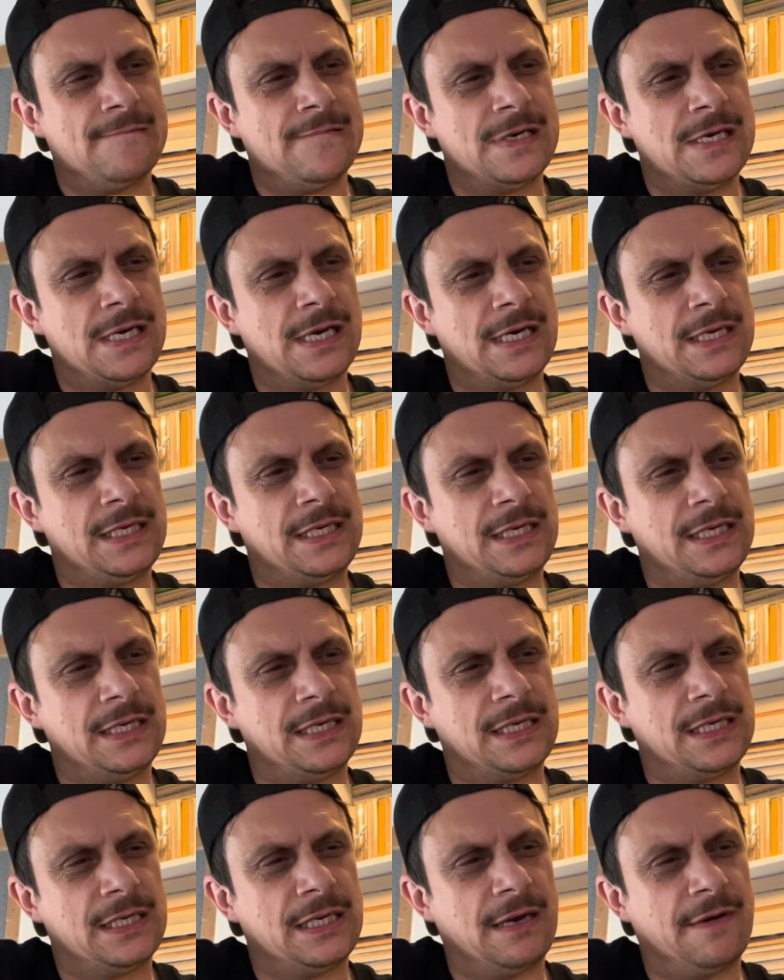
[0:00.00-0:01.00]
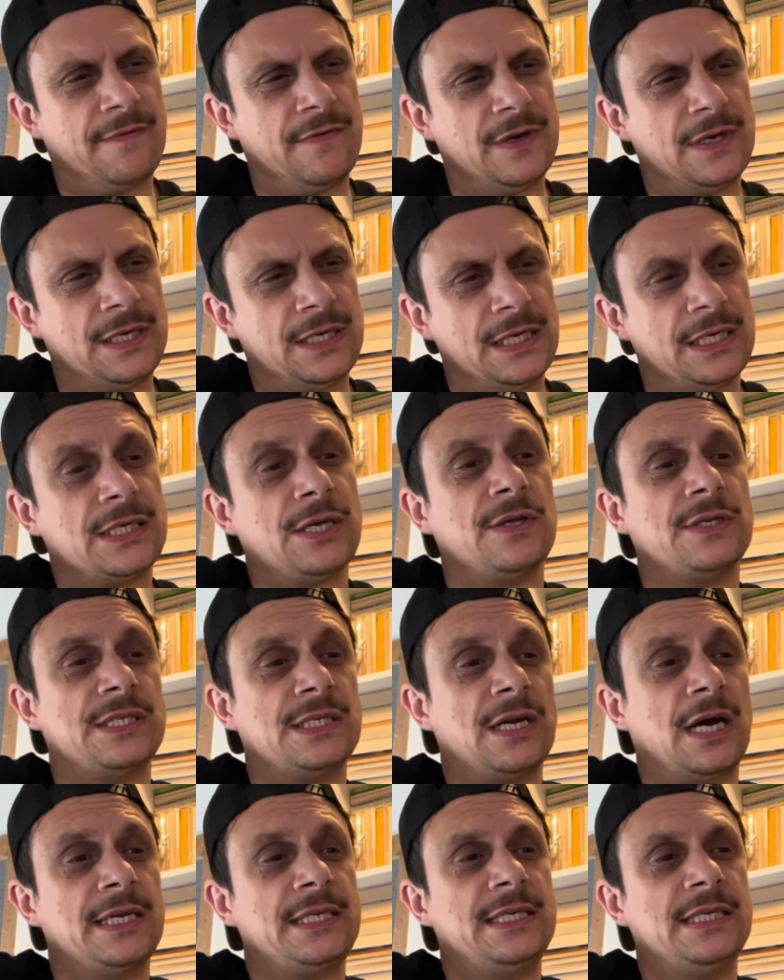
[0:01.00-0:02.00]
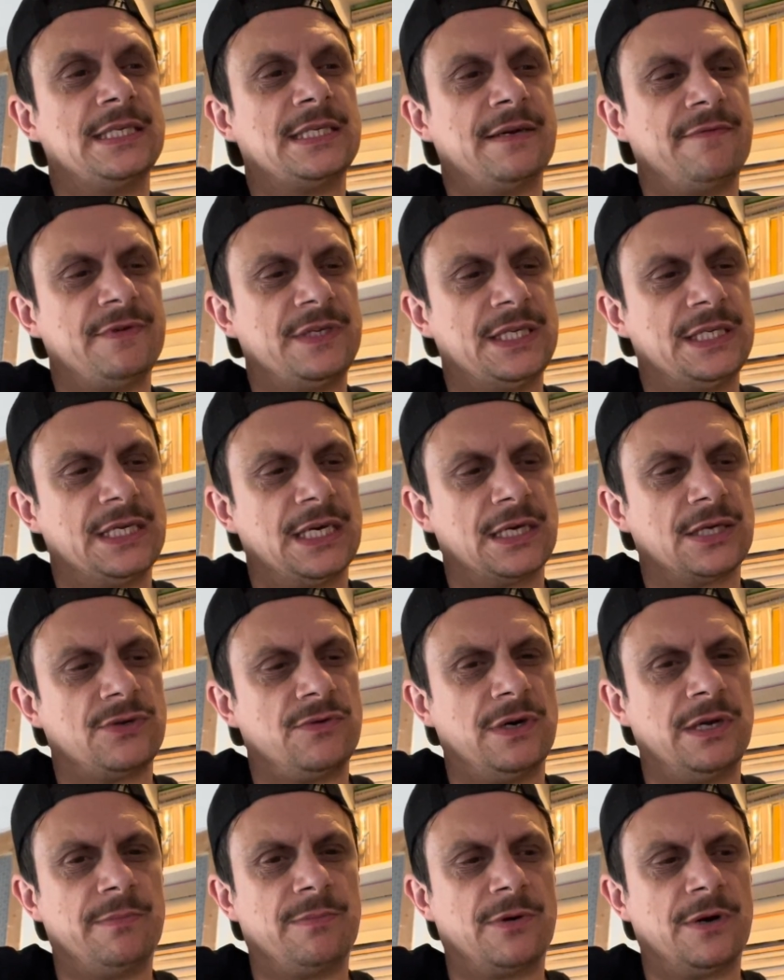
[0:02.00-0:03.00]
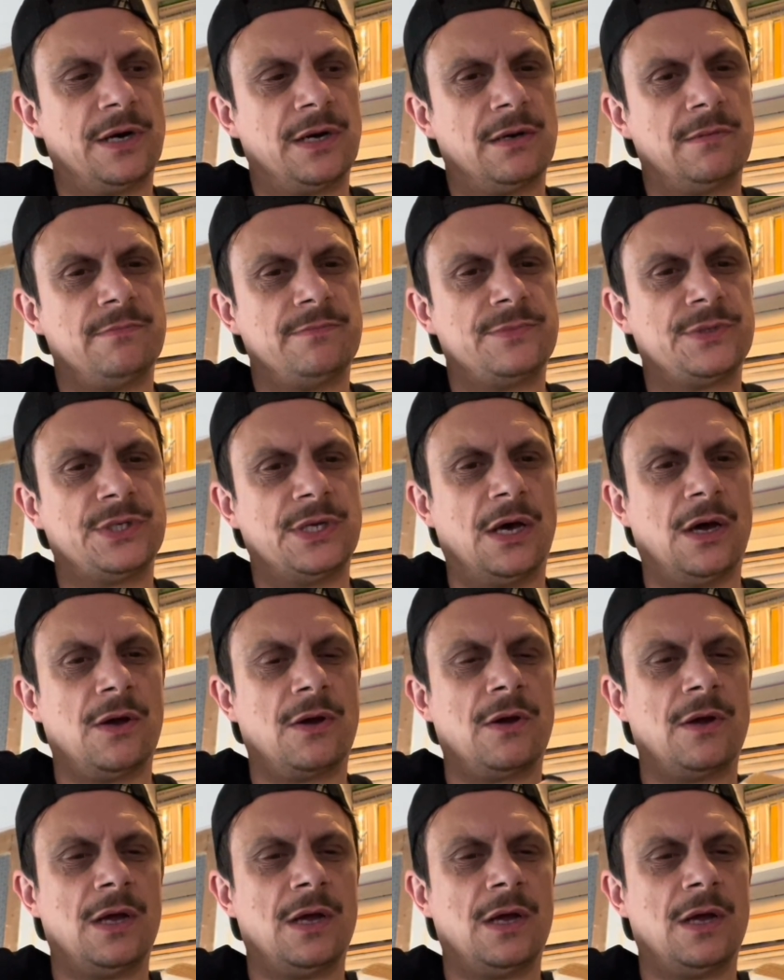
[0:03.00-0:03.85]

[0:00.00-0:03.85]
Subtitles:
1970, so it's a 1976 reprint. So